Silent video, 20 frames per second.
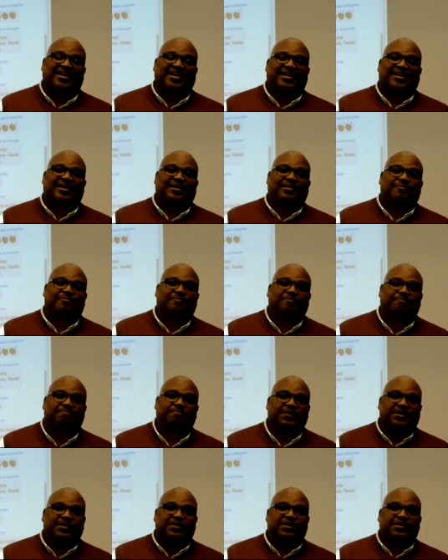
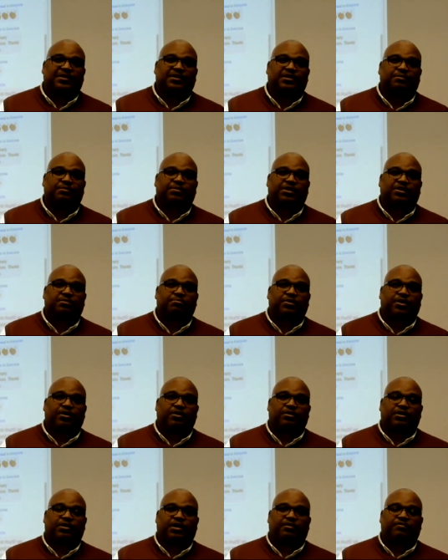But the
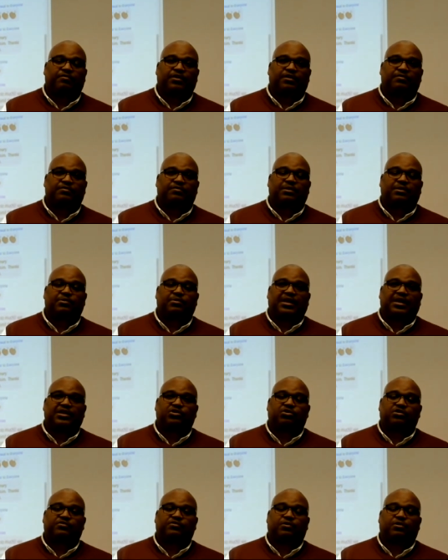murder of someone
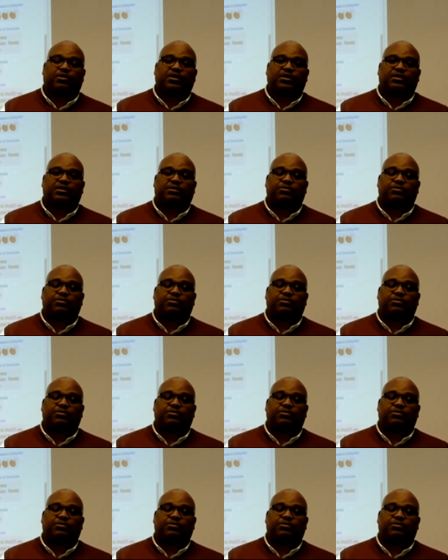like George Floyd,